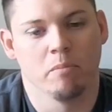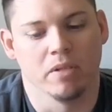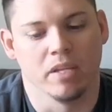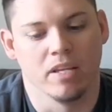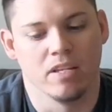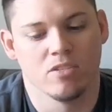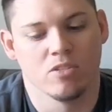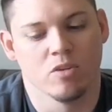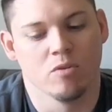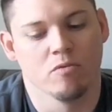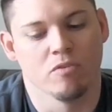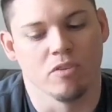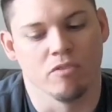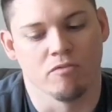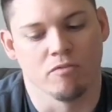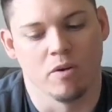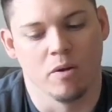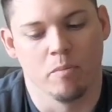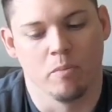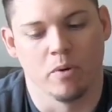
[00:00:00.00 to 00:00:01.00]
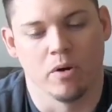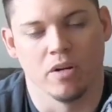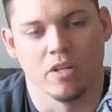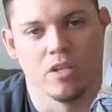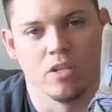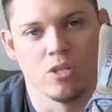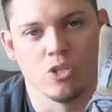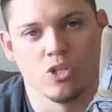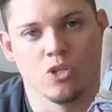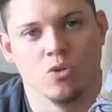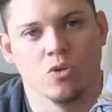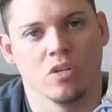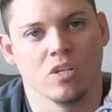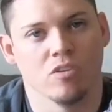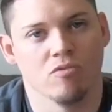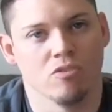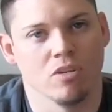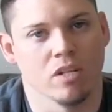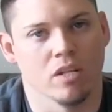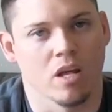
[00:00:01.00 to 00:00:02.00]
placed over the front part of the shoe, it
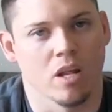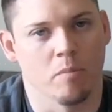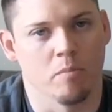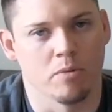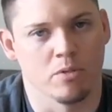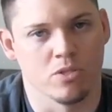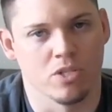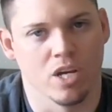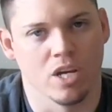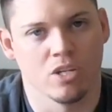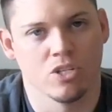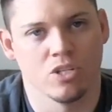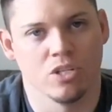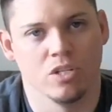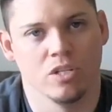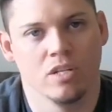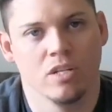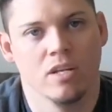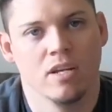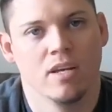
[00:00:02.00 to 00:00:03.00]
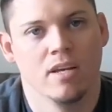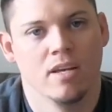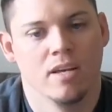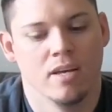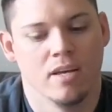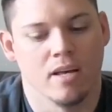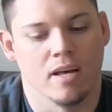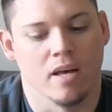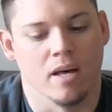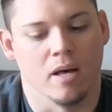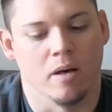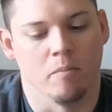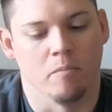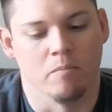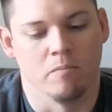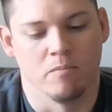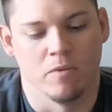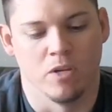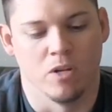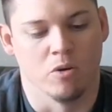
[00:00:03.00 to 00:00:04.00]
gives you a lot of protection.
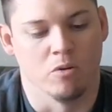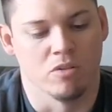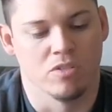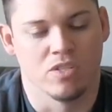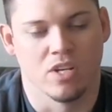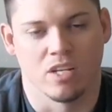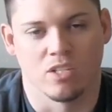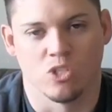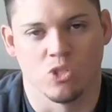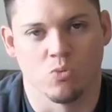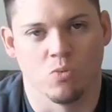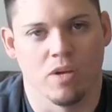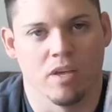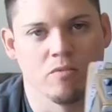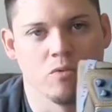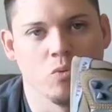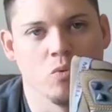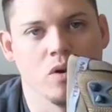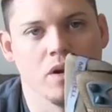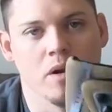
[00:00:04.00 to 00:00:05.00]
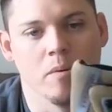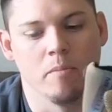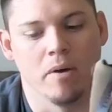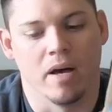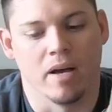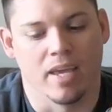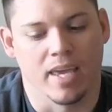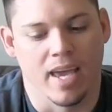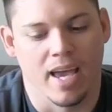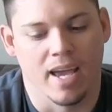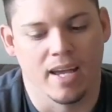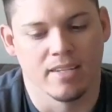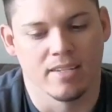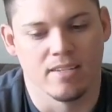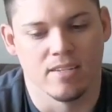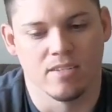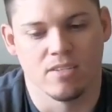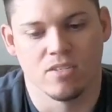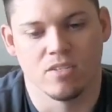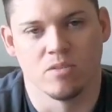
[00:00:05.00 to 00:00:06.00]
You know, in Texas we have to worry about
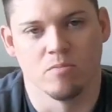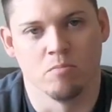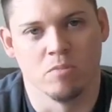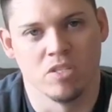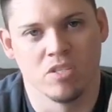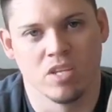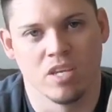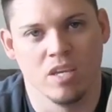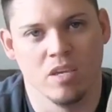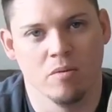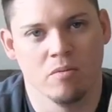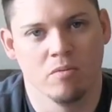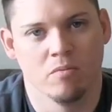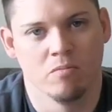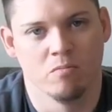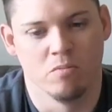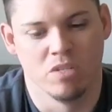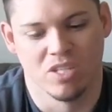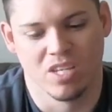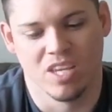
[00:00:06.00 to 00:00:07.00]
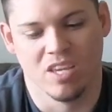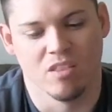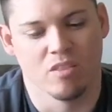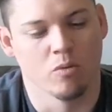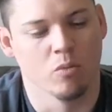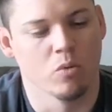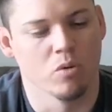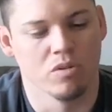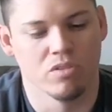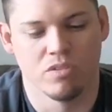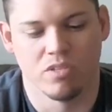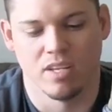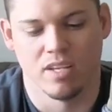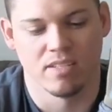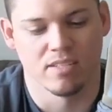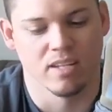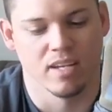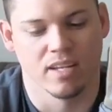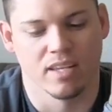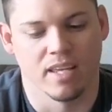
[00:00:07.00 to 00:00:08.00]
cactus, mesquite thorns,
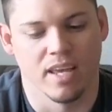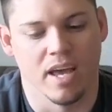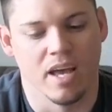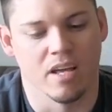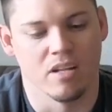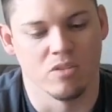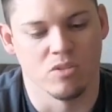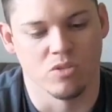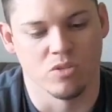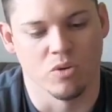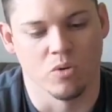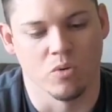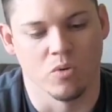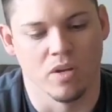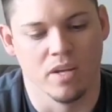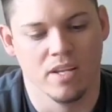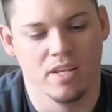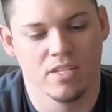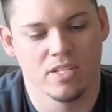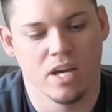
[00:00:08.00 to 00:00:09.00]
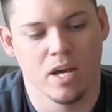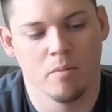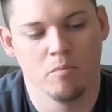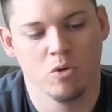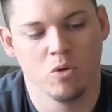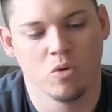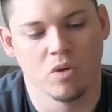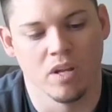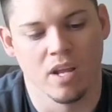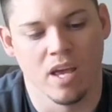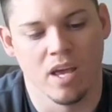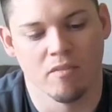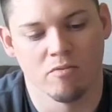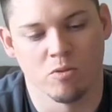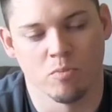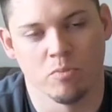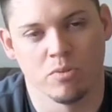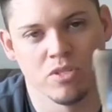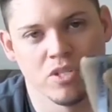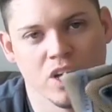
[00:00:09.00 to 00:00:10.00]
things like that, and so anytime you can have
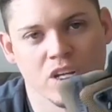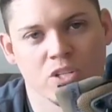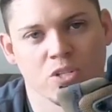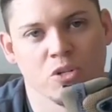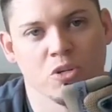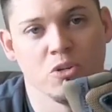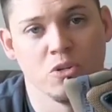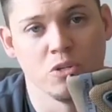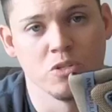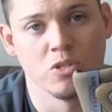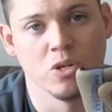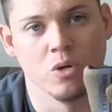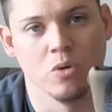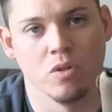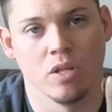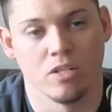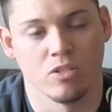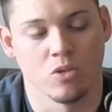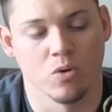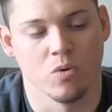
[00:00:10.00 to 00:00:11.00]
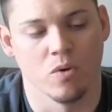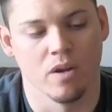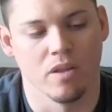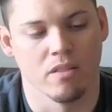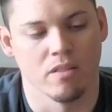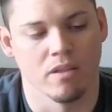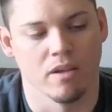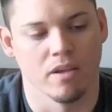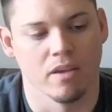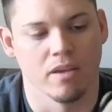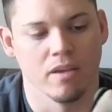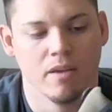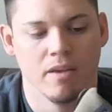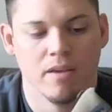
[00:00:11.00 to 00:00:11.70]
some protection on your toe, that's a great thing.